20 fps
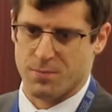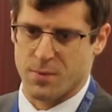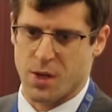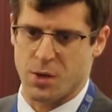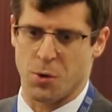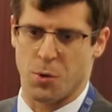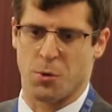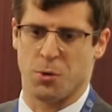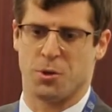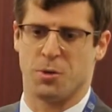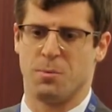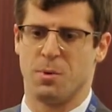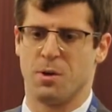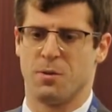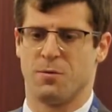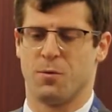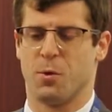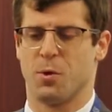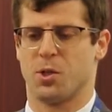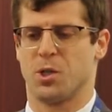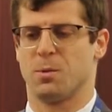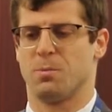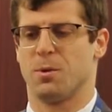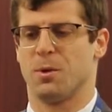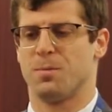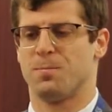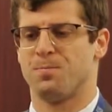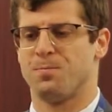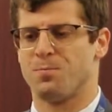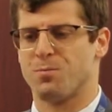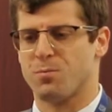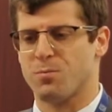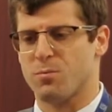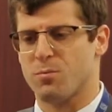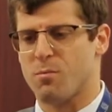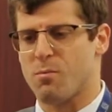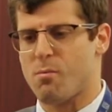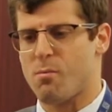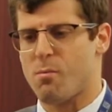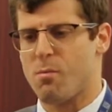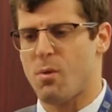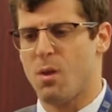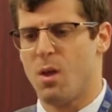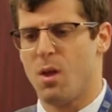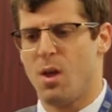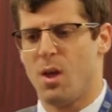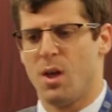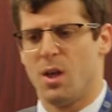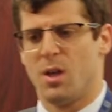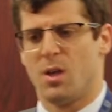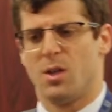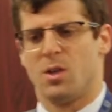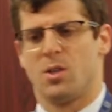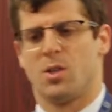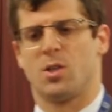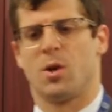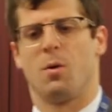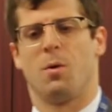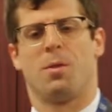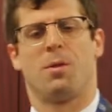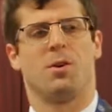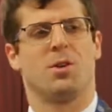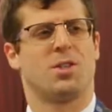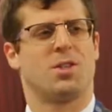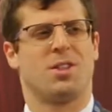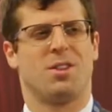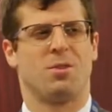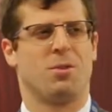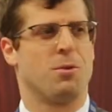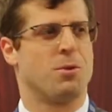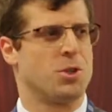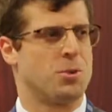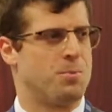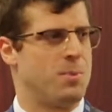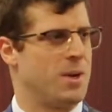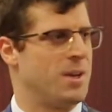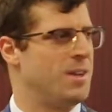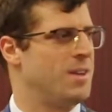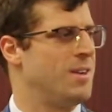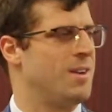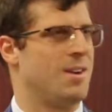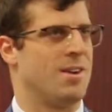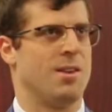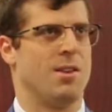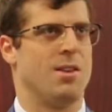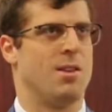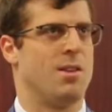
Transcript: in order to be enforceable. So there's been a